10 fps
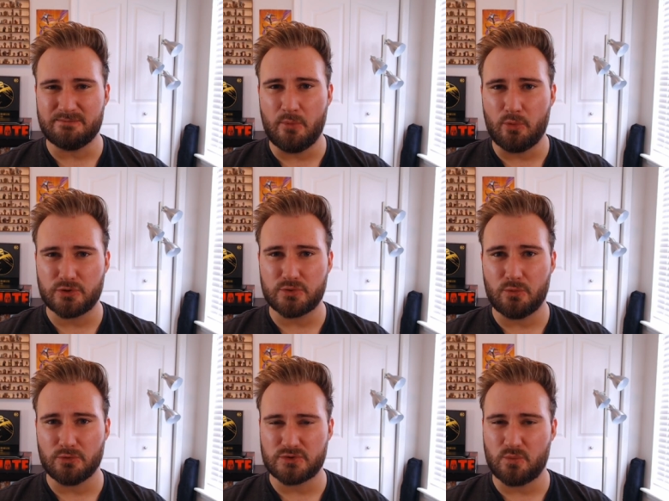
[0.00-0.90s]

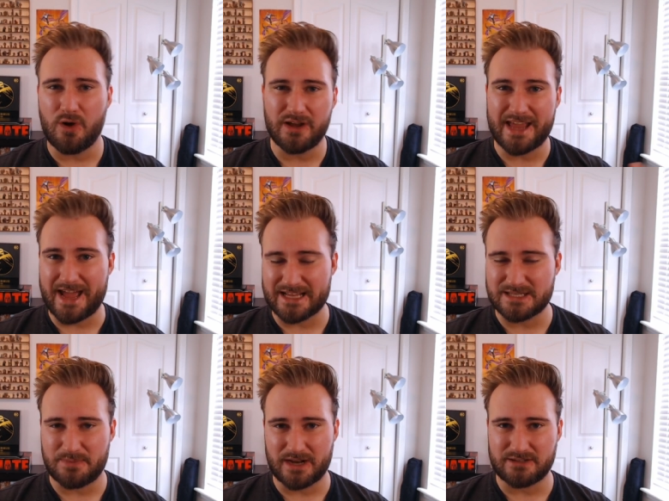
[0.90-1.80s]
towards one
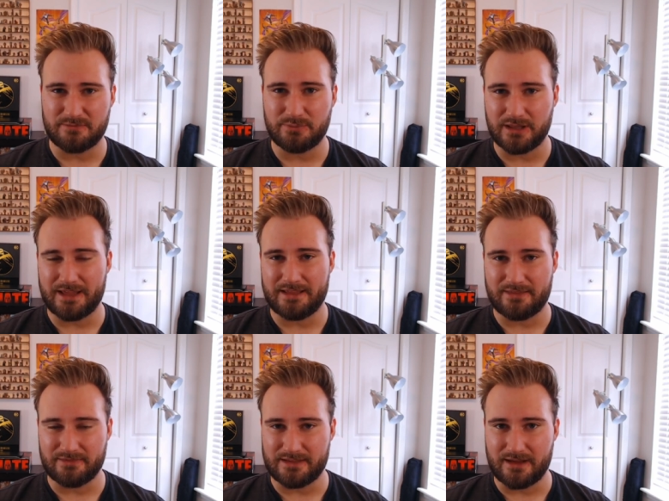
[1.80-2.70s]
aspect of play than
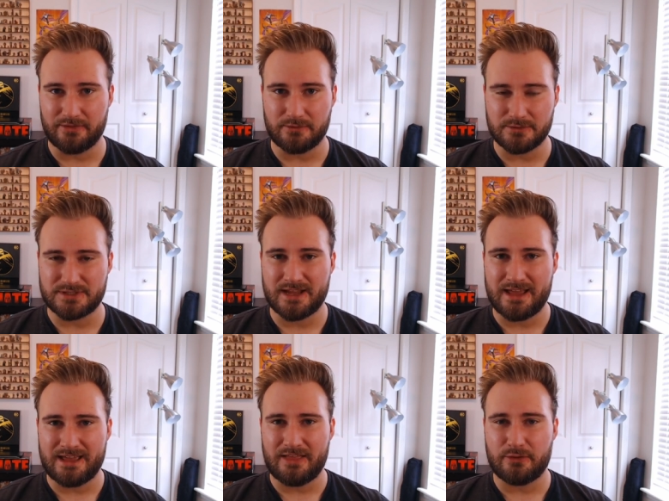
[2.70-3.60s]
the others,
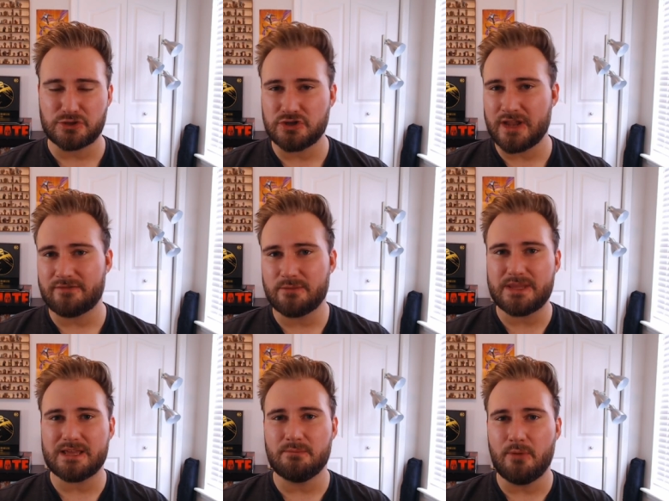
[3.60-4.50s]
there should never be a
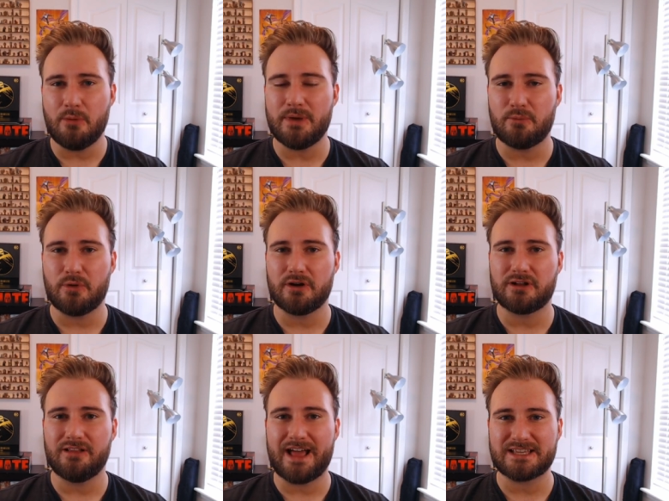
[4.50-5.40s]
moment where a
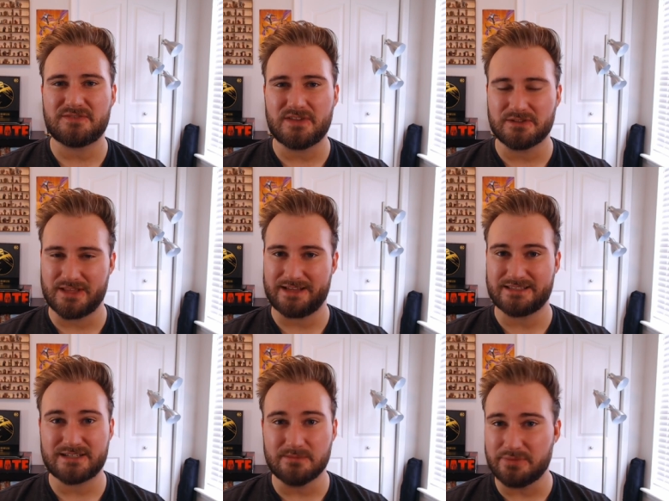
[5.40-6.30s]
class feels like it's
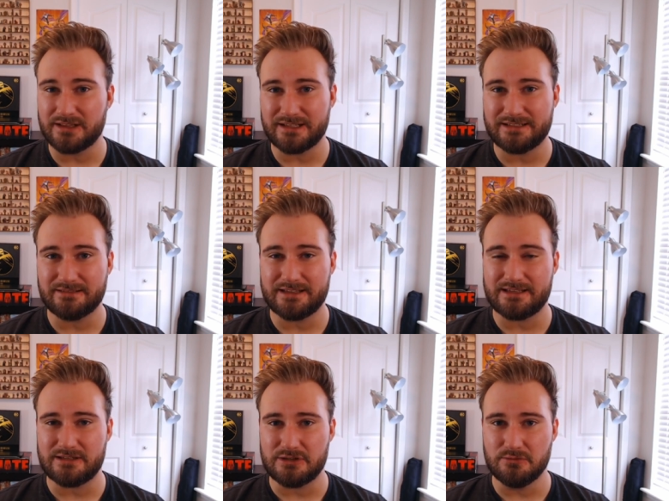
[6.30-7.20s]
completely
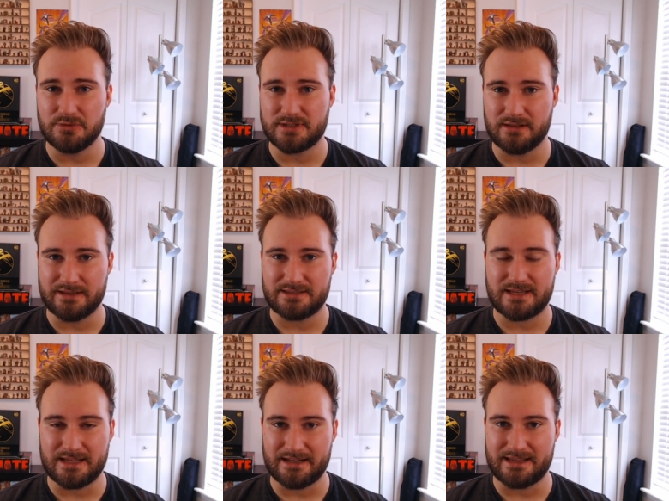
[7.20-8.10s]
useless
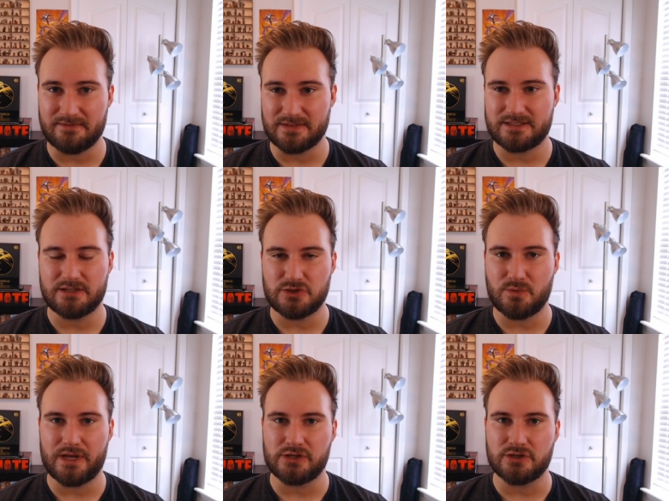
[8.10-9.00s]
in a given
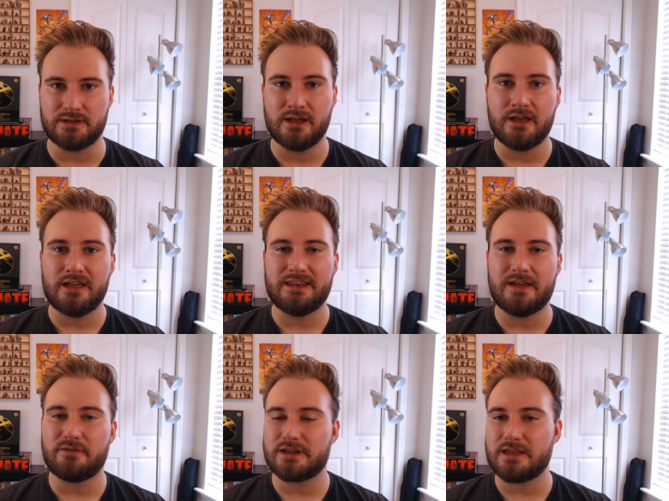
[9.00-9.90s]
situation.
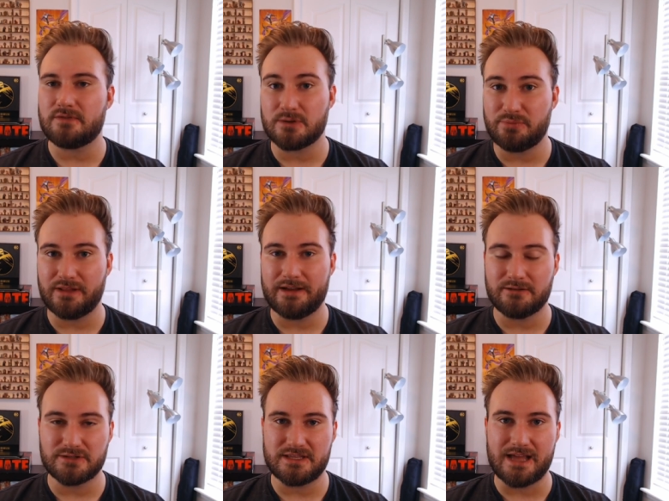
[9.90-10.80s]
Never give your players
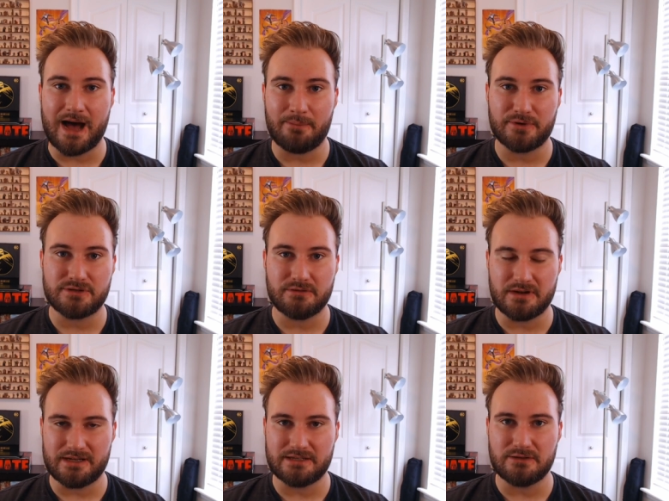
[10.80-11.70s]
the
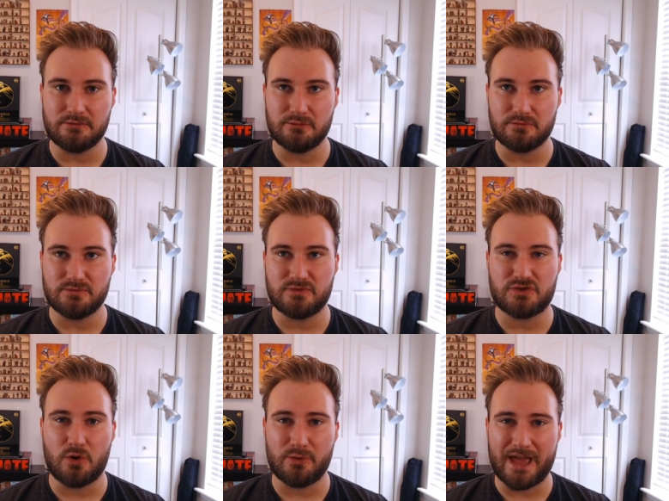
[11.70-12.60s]
opportunity to
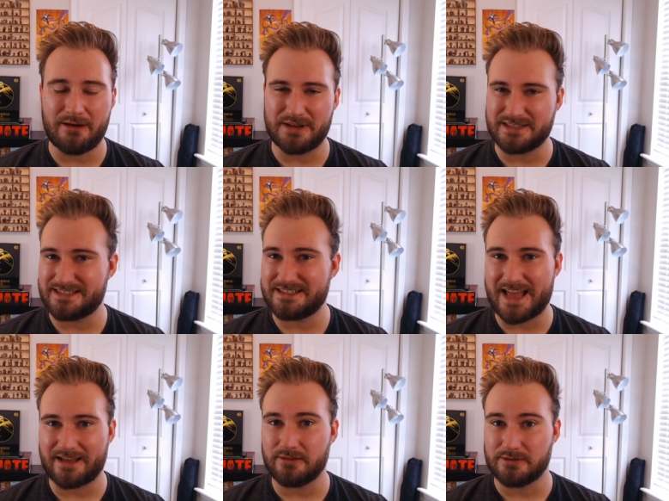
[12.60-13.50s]
zone out and stack
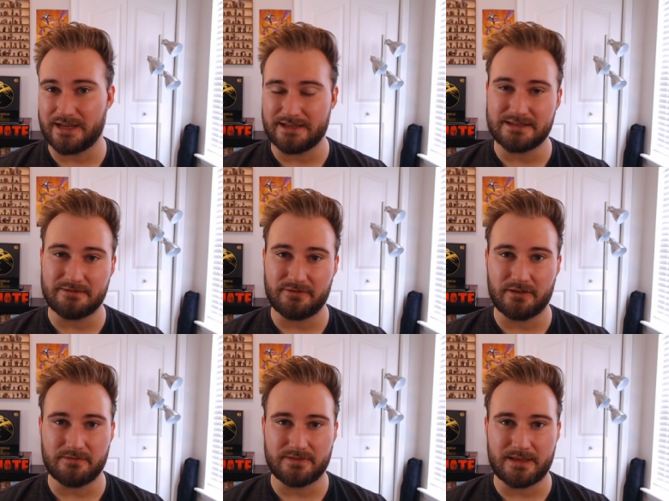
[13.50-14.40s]
their dice in front
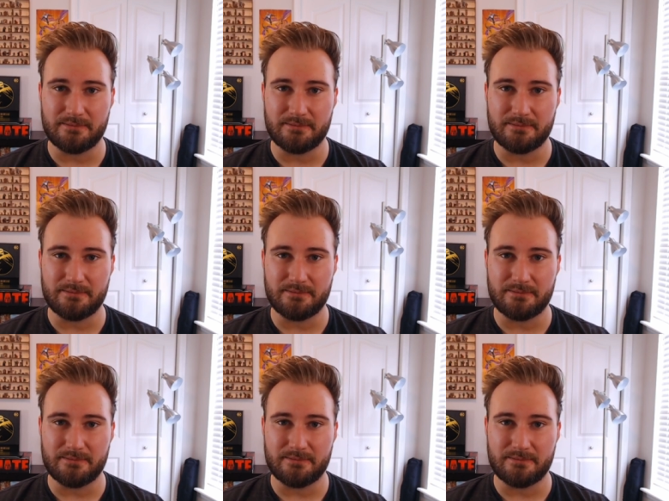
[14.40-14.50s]
of them.